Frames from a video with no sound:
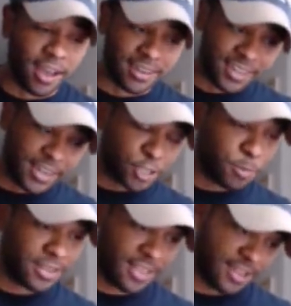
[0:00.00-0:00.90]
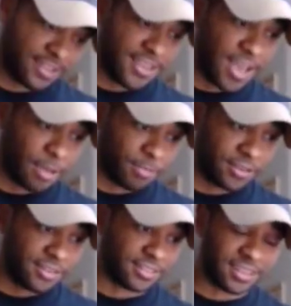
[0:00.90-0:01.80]
I didn't expect that to
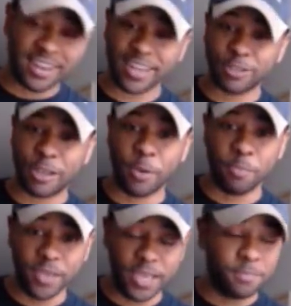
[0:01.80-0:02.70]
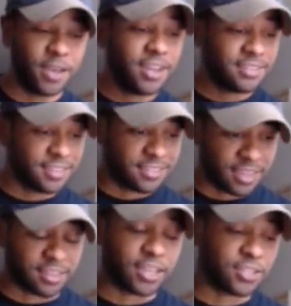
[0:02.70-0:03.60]
happen. Did not expect Khabib to
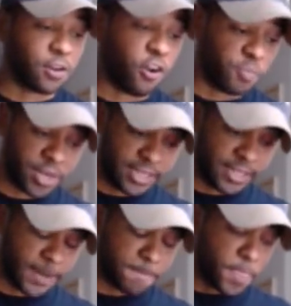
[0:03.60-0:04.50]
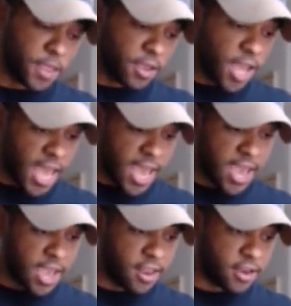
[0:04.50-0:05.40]
set that shit off, but he did.
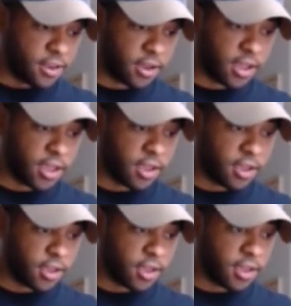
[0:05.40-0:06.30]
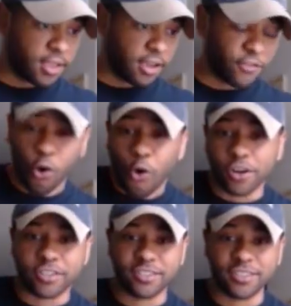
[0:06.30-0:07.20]
And of
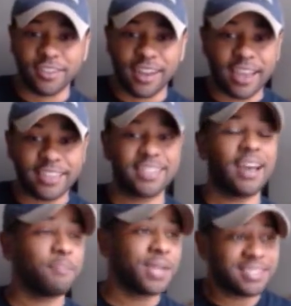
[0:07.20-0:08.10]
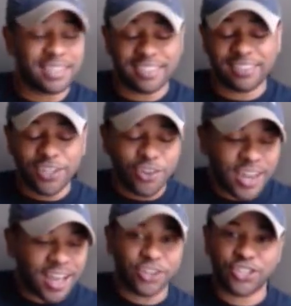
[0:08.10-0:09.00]
course, like, it's not, but it's still
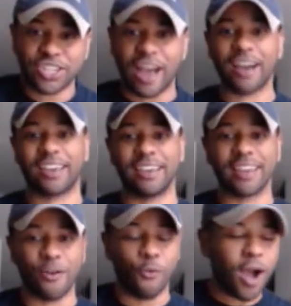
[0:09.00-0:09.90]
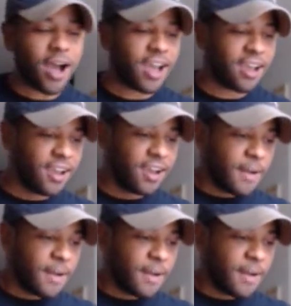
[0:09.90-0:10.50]
not shocking. Like, why?